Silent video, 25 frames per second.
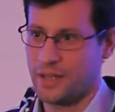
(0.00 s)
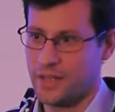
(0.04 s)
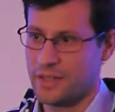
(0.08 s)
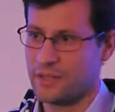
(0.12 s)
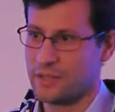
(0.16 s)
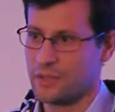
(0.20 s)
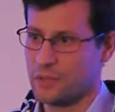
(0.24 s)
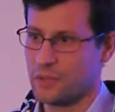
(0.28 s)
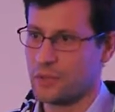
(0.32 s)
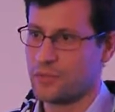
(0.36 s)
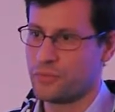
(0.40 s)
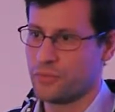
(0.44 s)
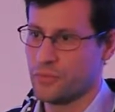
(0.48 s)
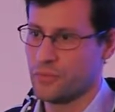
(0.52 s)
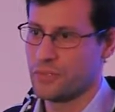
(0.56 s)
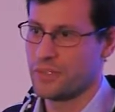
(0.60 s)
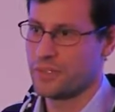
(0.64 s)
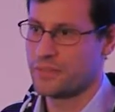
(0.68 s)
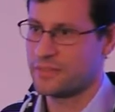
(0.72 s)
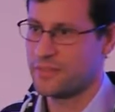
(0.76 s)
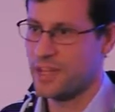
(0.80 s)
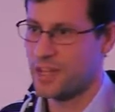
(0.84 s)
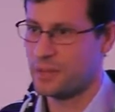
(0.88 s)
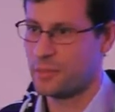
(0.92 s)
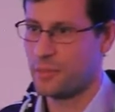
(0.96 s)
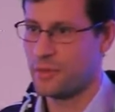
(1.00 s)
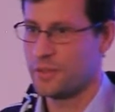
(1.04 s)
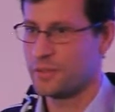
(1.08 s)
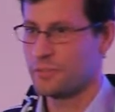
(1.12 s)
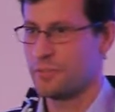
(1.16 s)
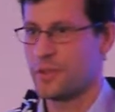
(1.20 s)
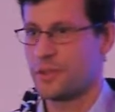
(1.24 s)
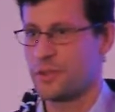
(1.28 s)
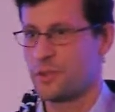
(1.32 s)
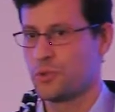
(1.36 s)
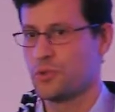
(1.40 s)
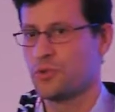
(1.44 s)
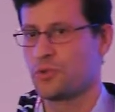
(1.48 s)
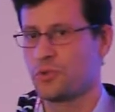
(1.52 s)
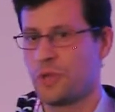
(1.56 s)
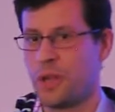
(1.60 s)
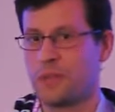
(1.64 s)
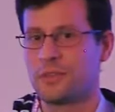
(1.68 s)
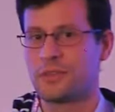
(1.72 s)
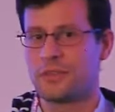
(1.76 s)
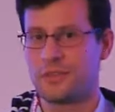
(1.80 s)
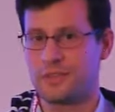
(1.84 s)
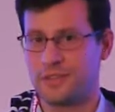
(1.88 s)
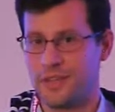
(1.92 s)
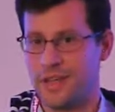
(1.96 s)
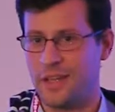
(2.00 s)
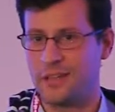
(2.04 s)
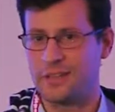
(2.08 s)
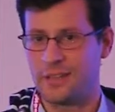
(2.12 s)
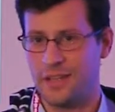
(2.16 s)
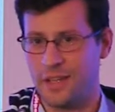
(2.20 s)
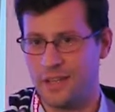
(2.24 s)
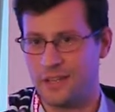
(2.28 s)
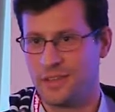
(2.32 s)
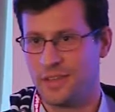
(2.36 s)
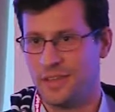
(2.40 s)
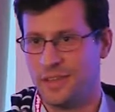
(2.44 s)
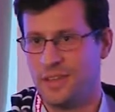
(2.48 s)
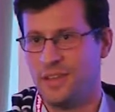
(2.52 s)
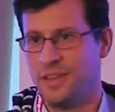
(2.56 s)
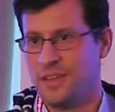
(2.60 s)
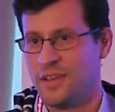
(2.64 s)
and look for these segments, but you should understand that